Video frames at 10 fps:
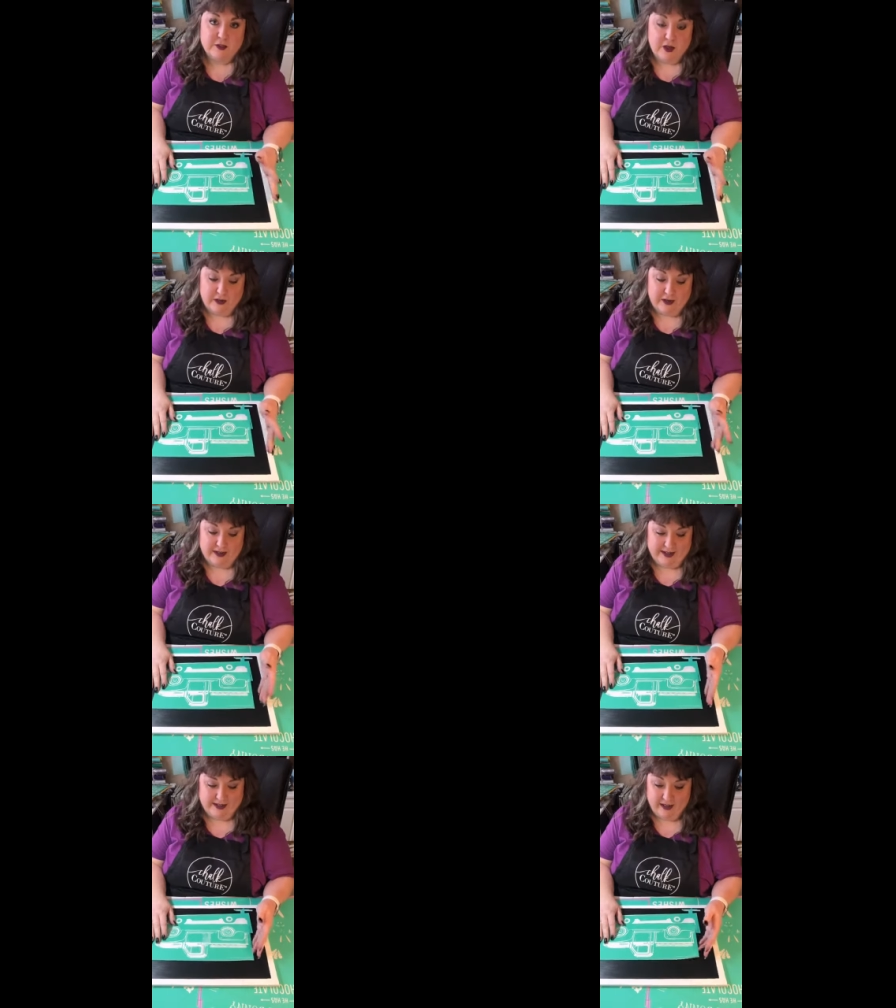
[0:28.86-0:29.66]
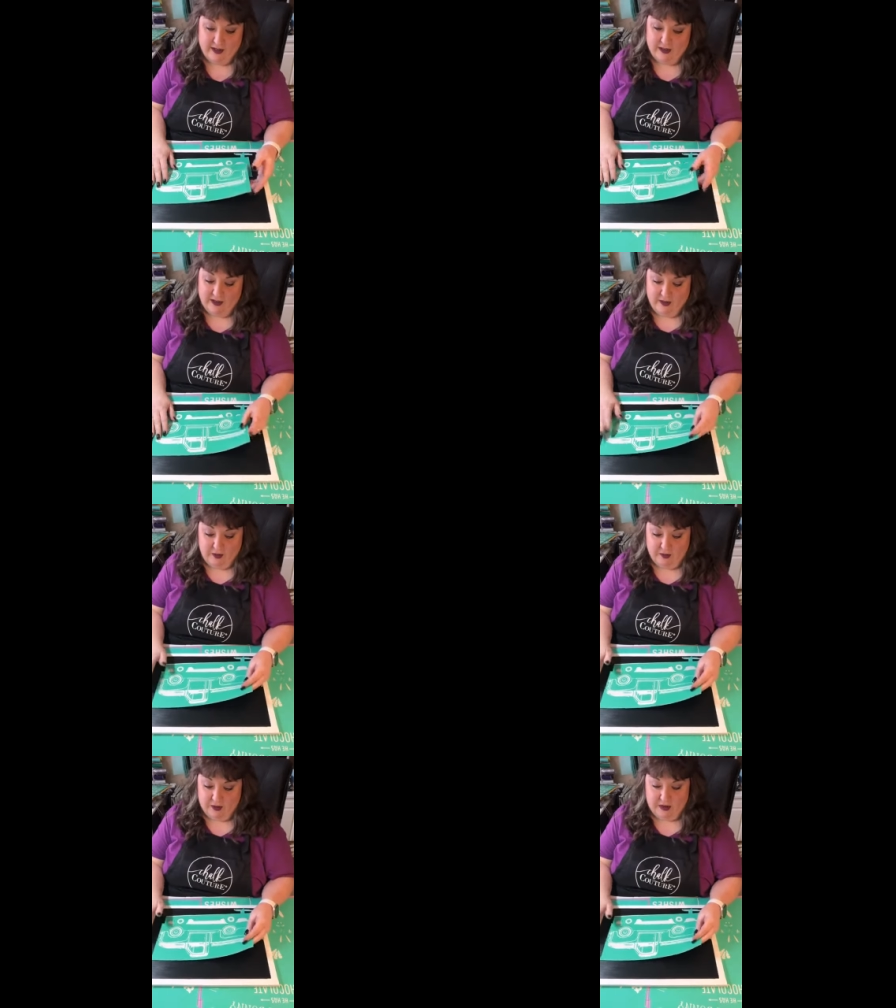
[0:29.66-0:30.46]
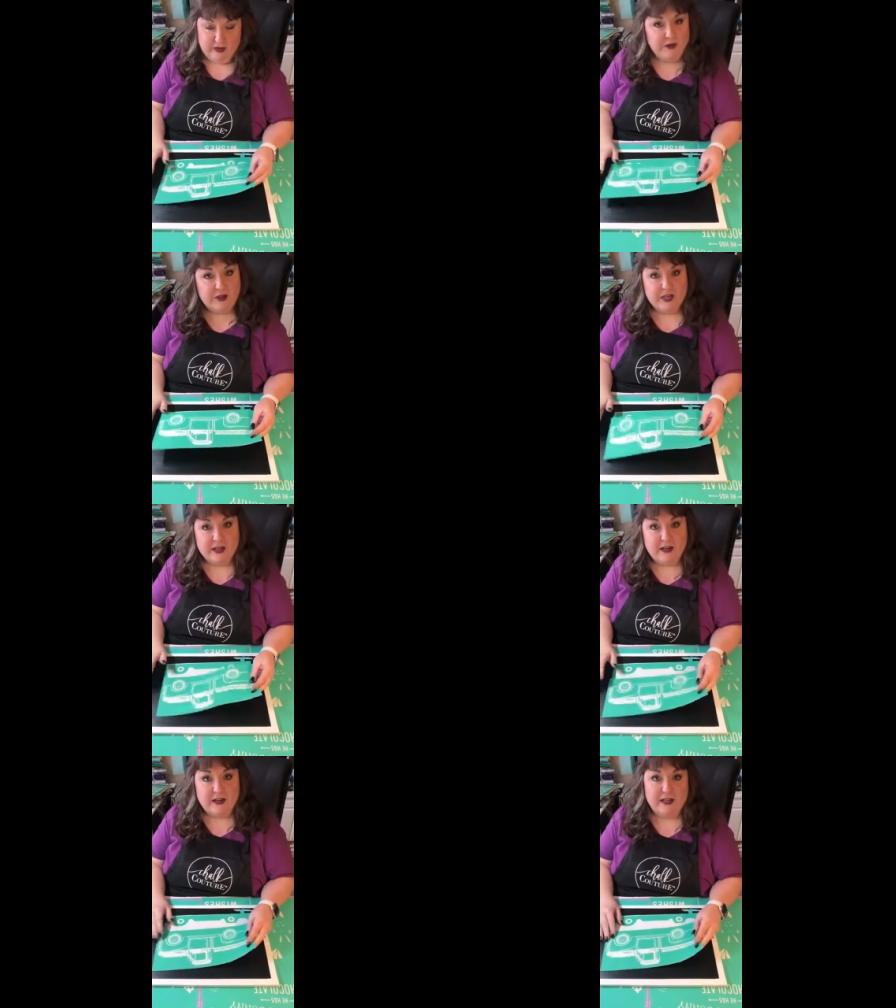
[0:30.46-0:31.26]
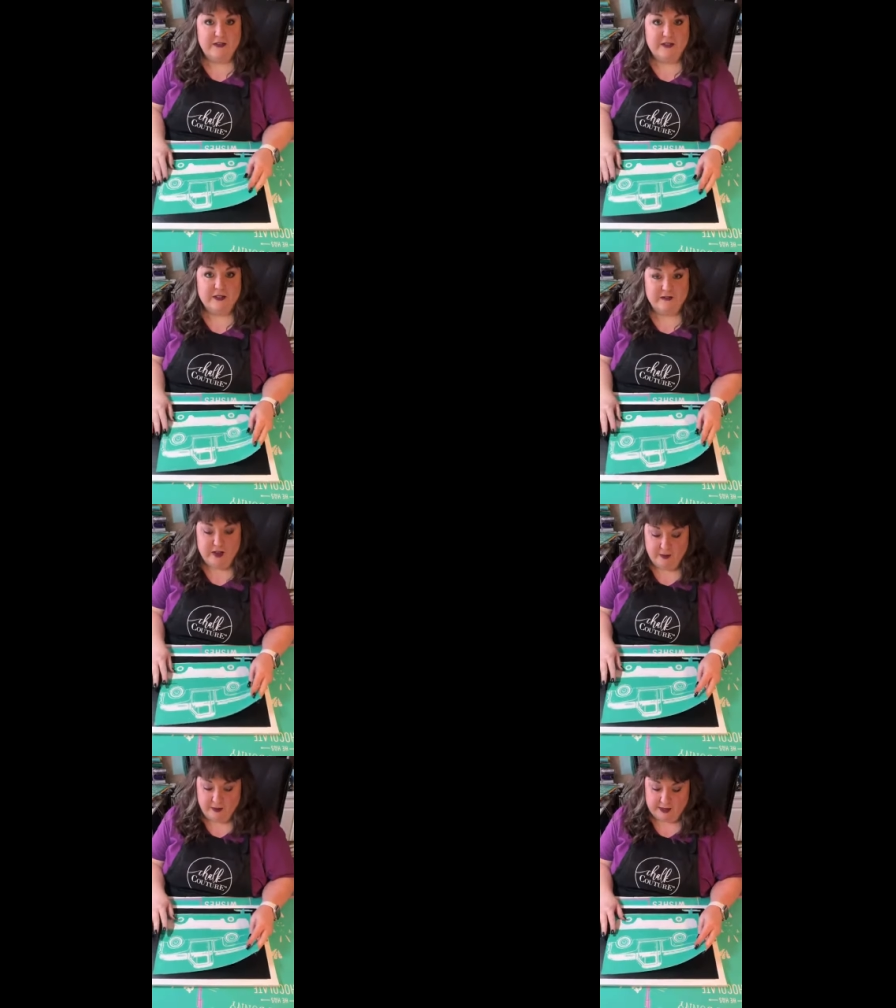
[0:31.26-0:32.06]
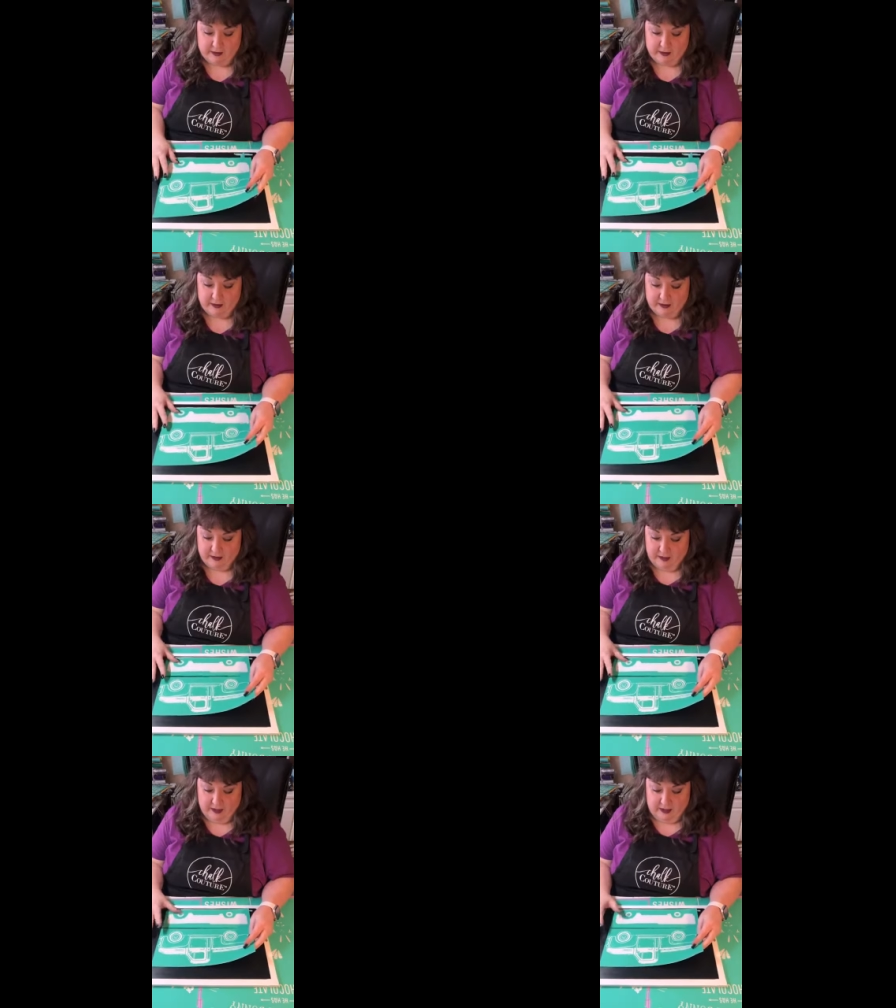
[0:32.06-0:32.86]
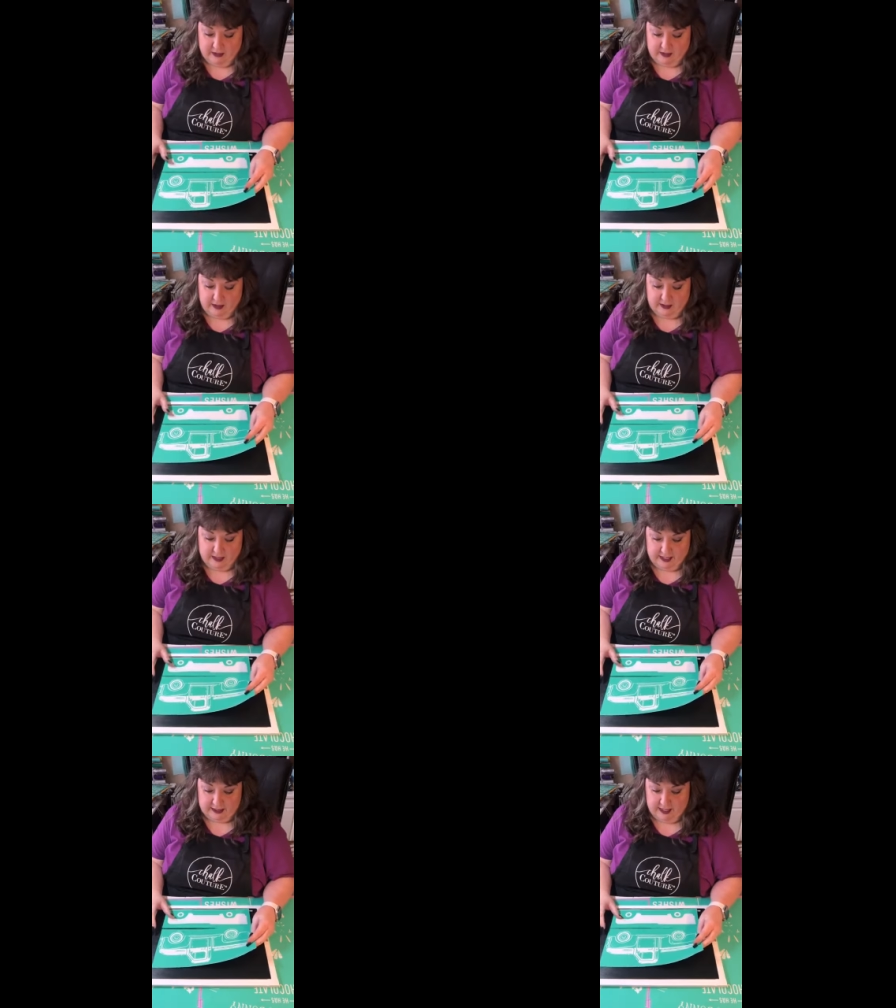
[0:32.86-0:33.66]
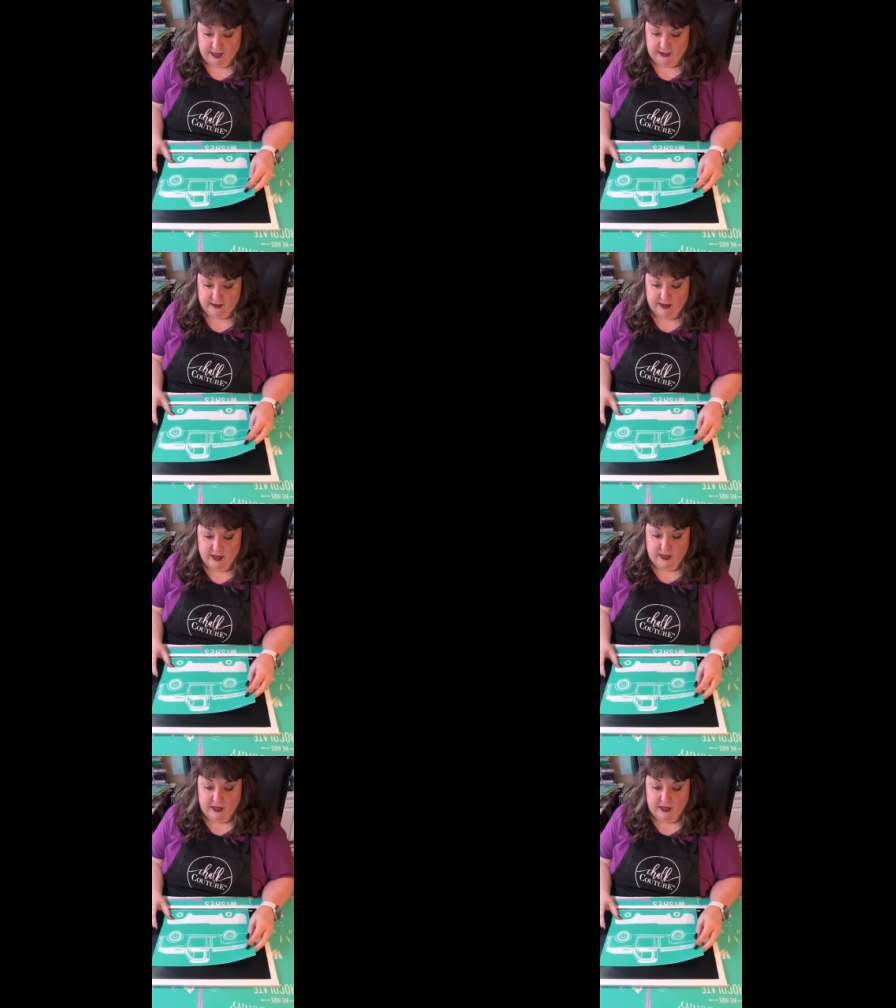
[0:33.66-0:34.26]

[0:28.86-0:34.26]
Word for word: chalk on it or you can ink on it if it's a fabric or a textile.